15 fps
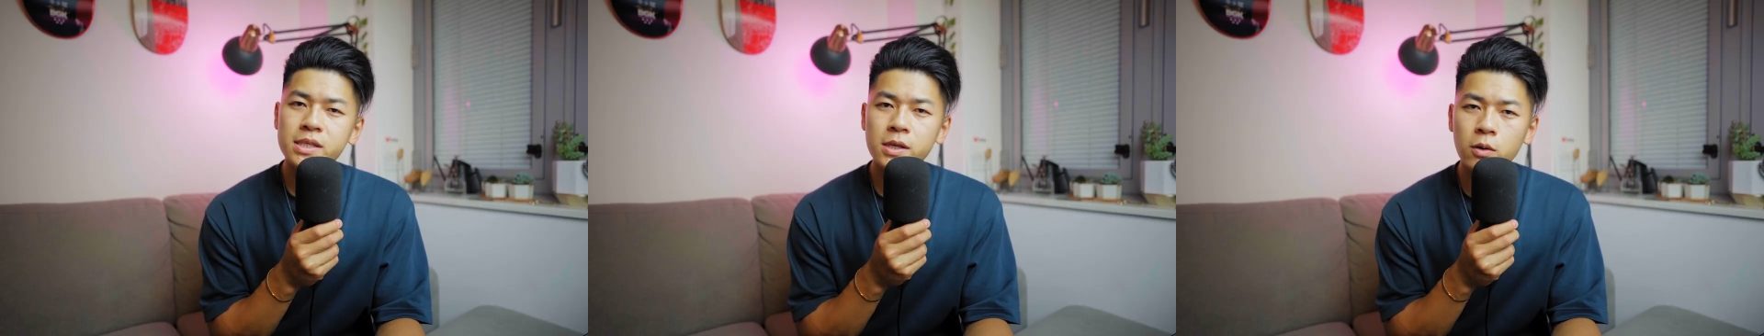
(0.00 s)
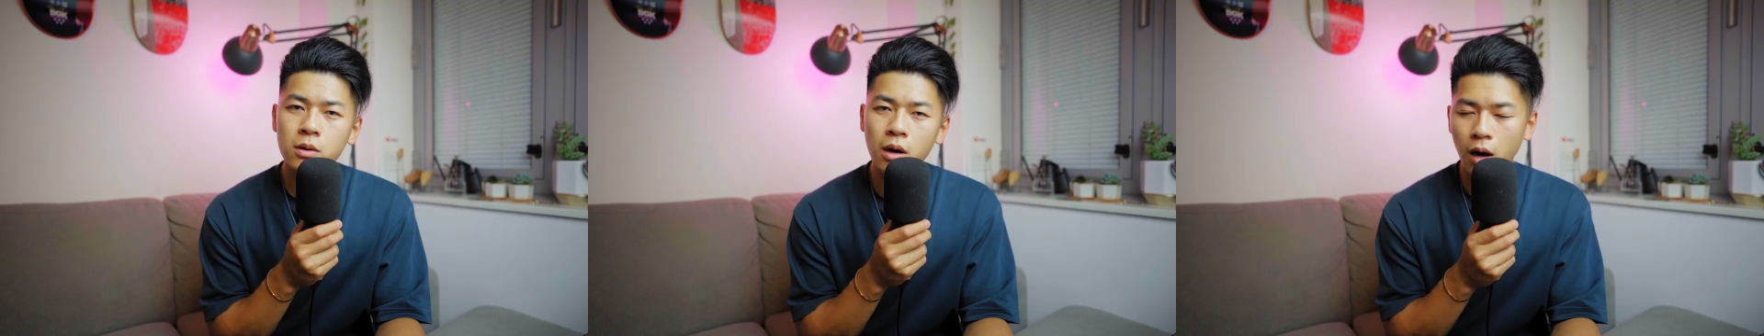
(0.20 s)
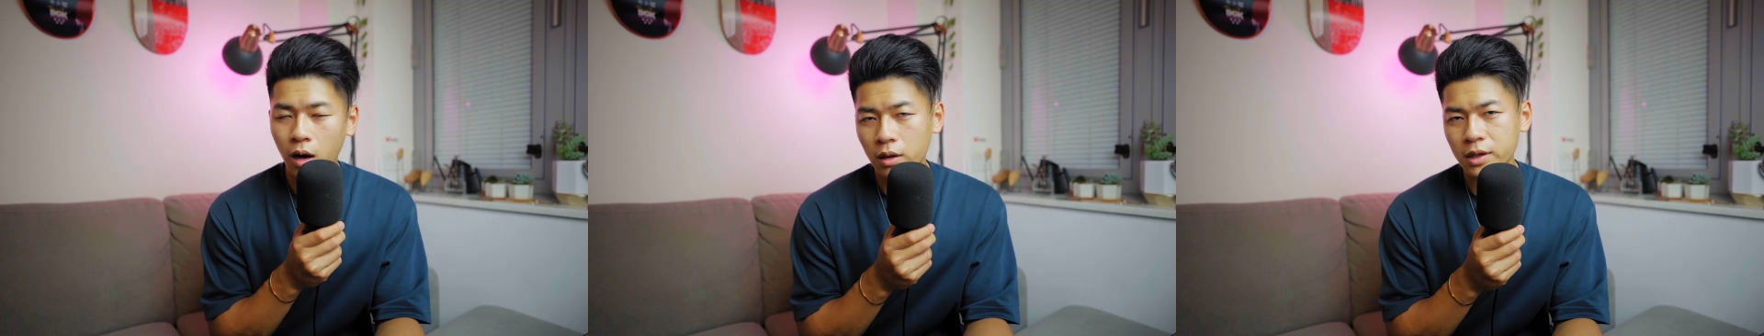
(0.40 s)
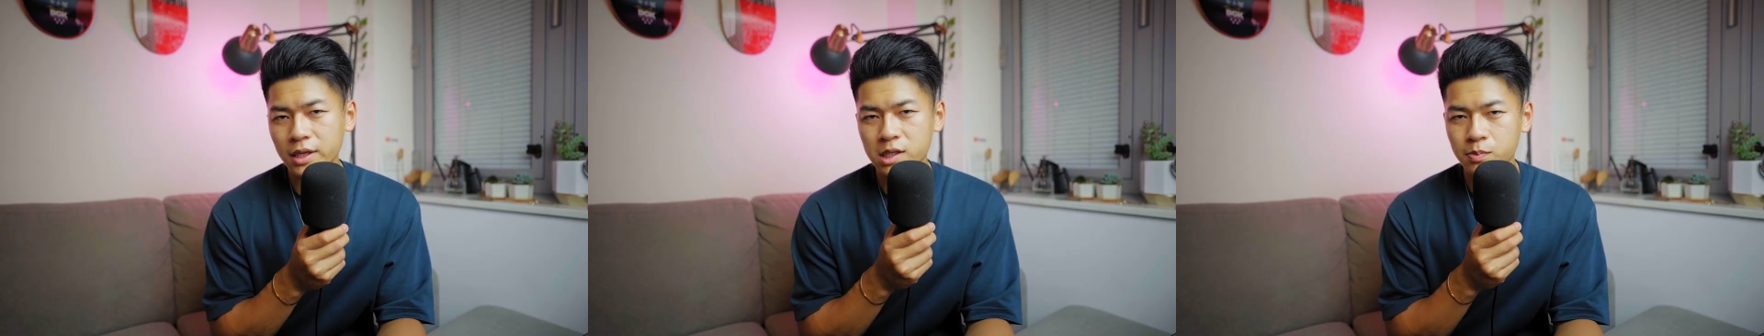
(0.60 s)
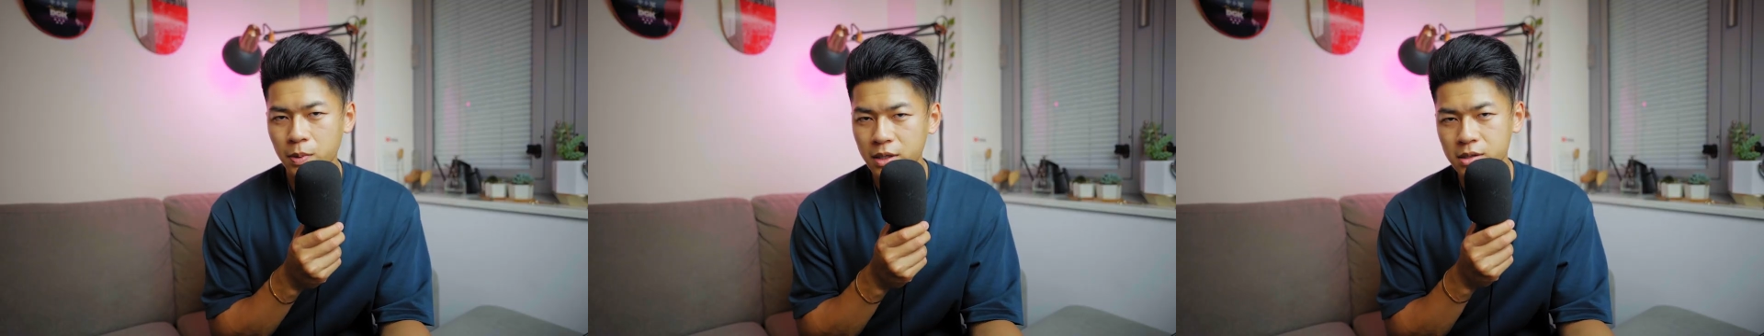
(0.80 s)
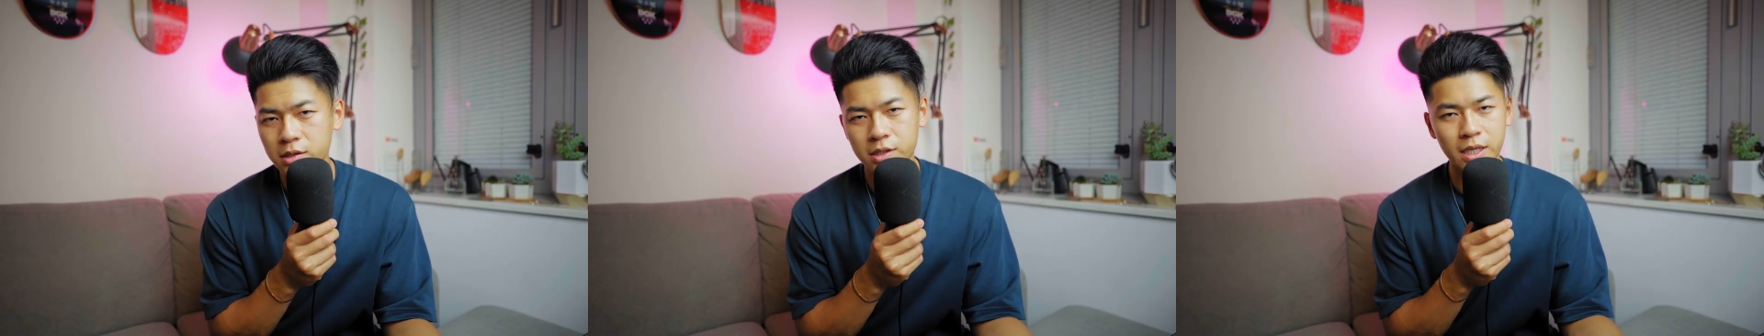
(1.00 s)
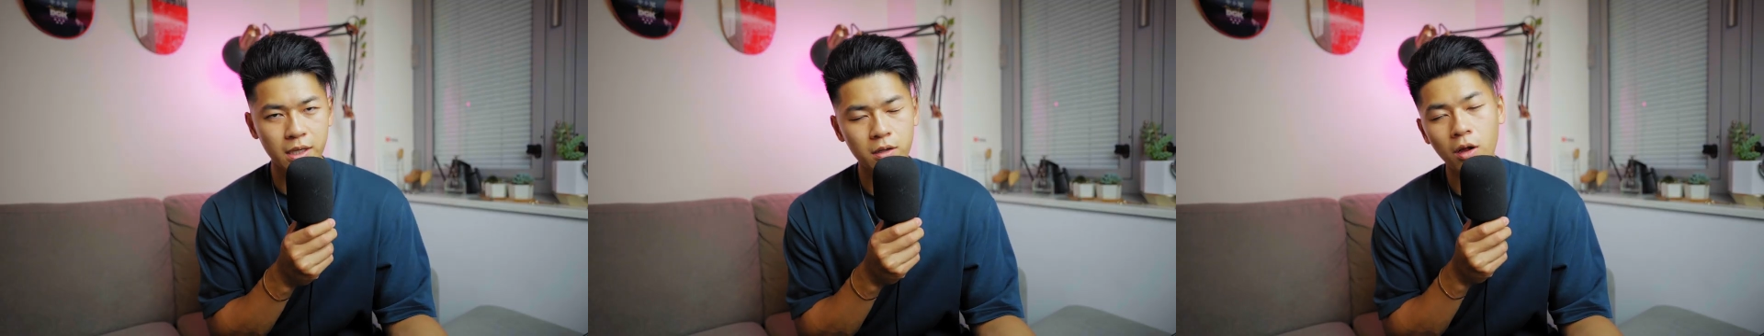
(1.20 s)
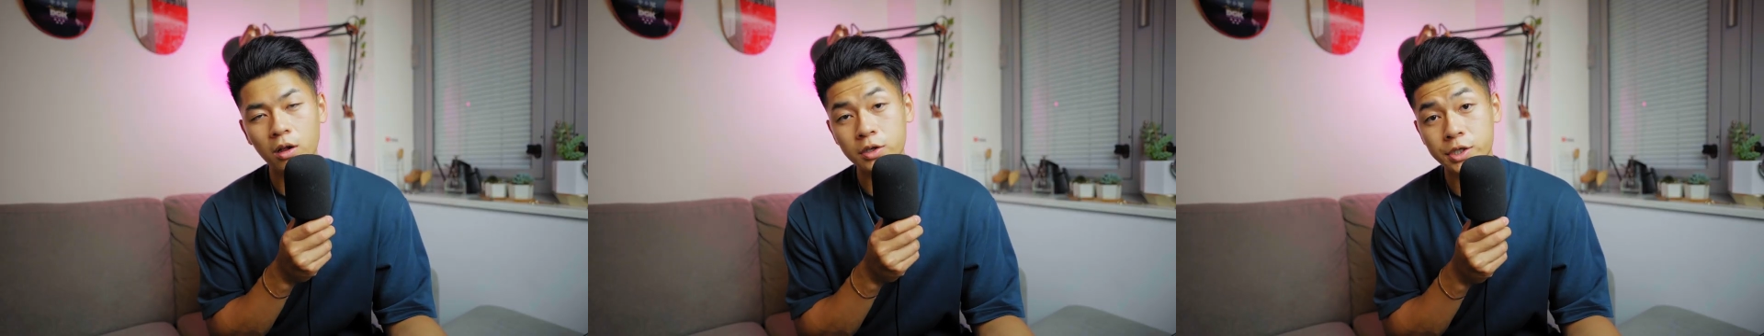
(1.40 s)
still call this piece of
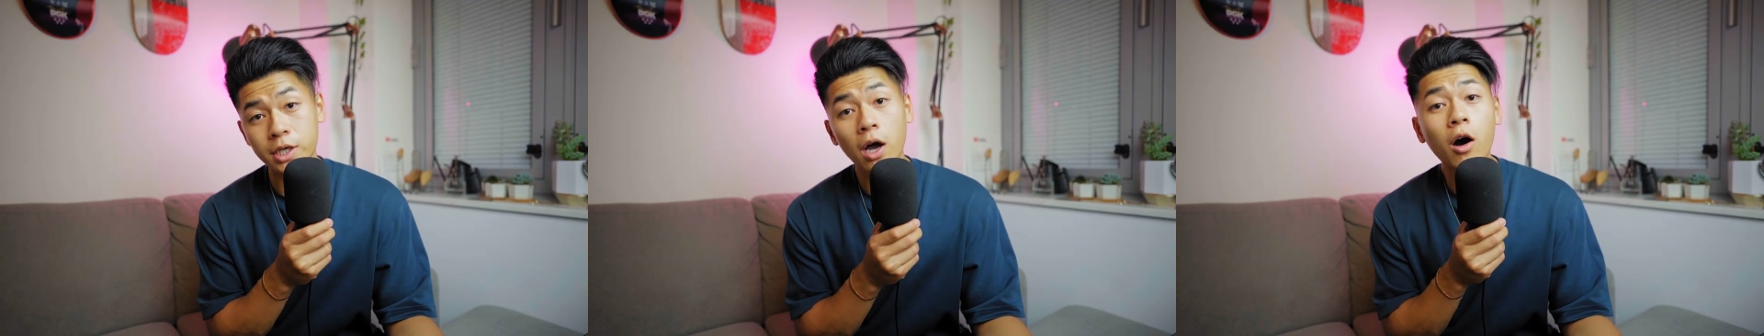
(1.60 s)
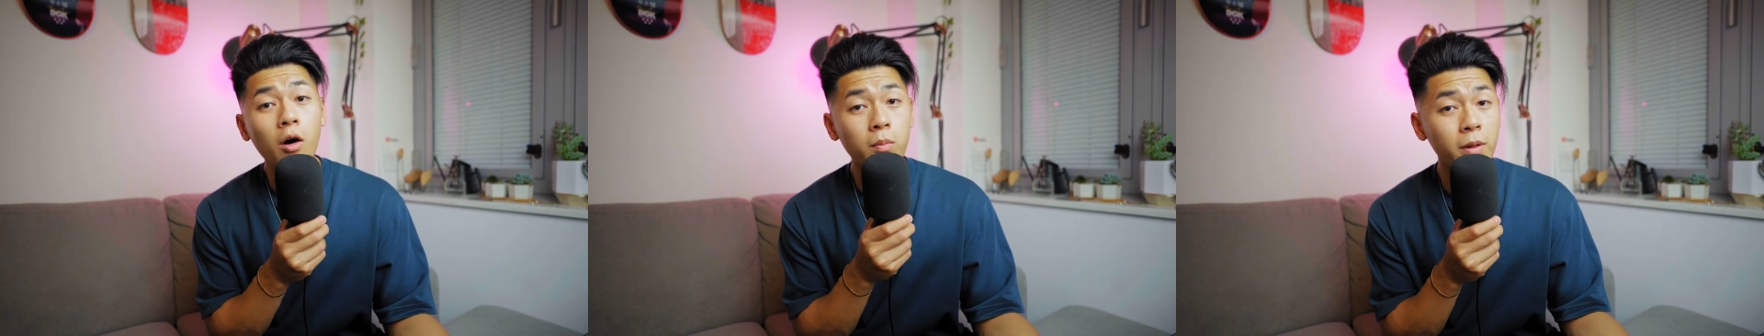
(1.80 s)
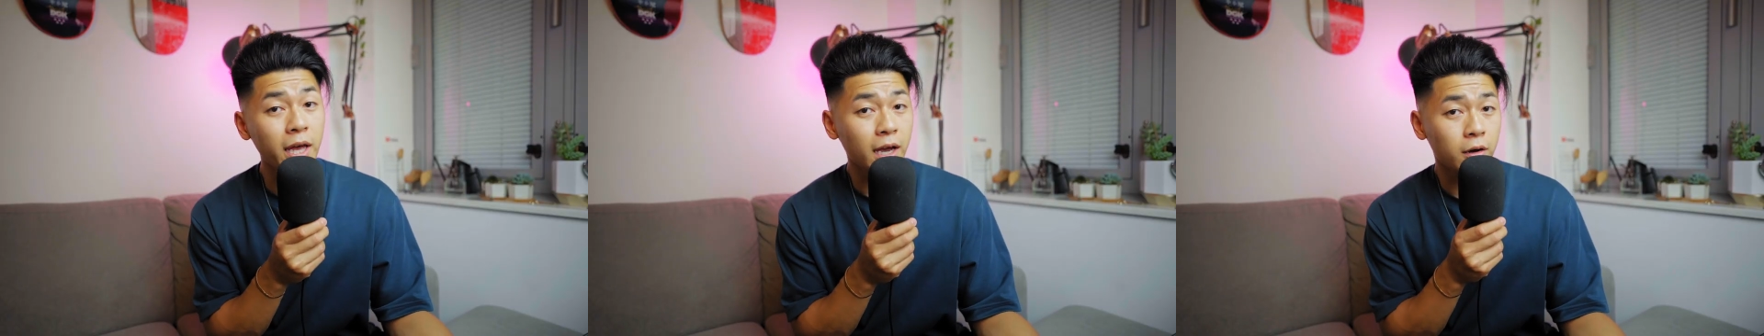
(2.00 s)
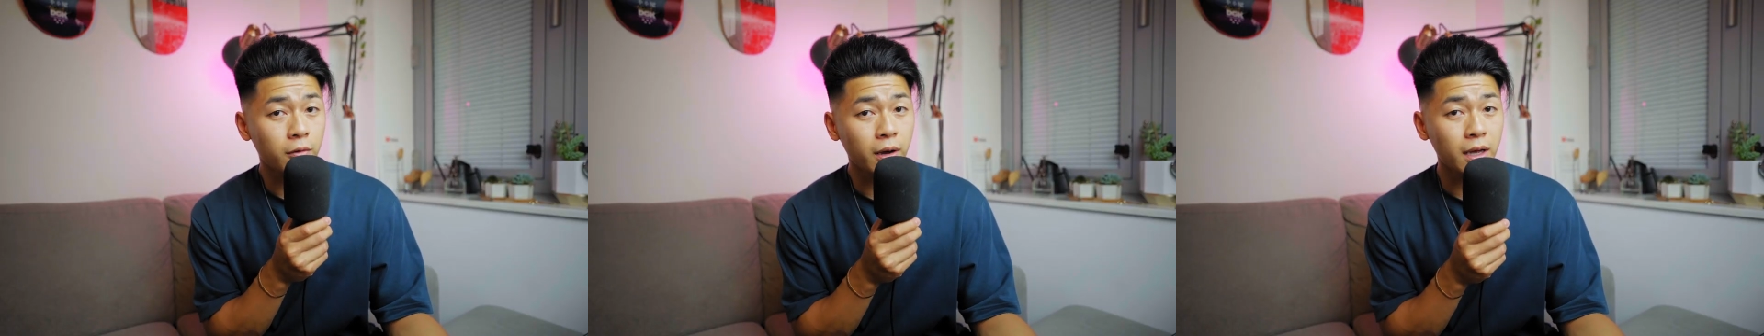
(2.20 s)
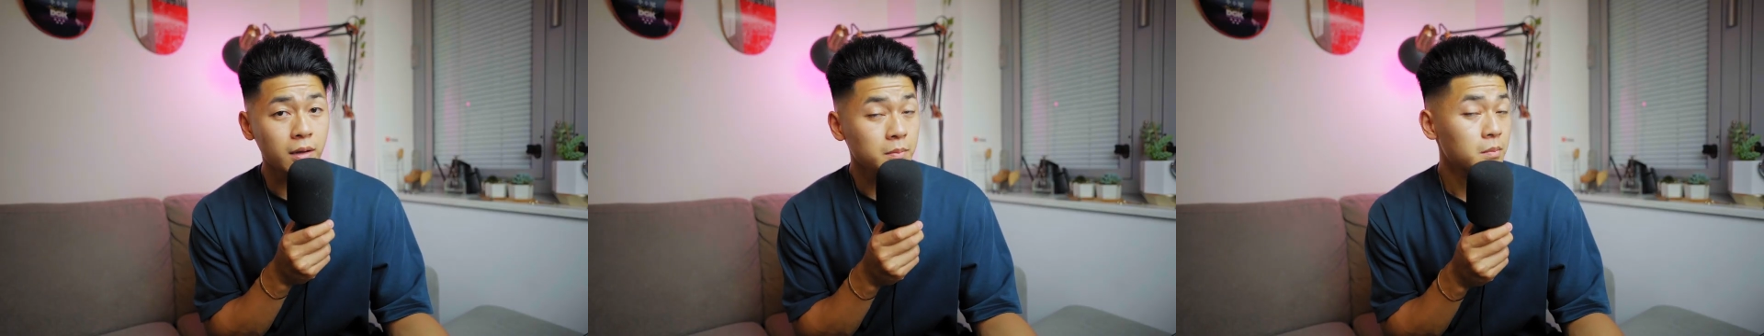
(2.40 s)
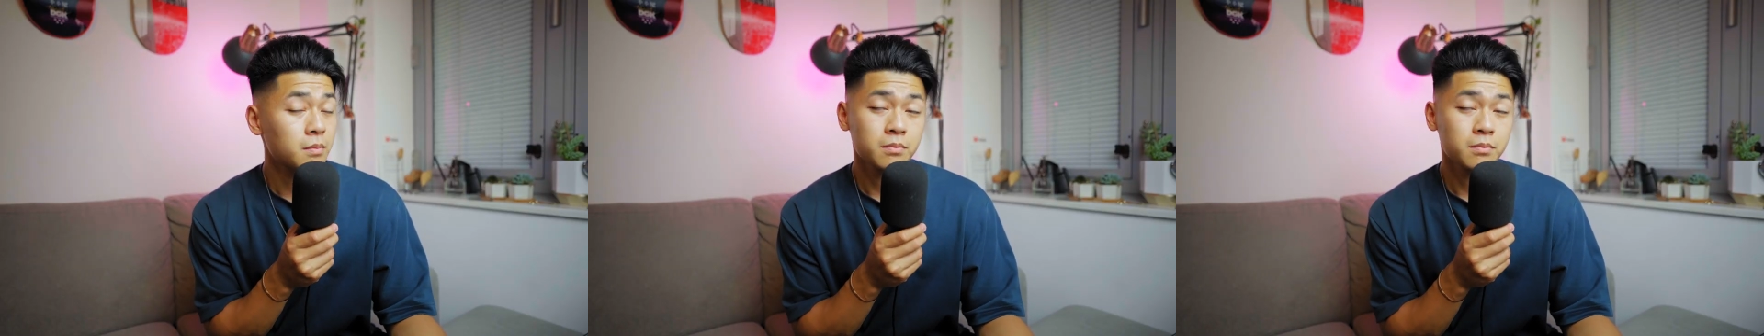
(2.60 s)
technology all black, right?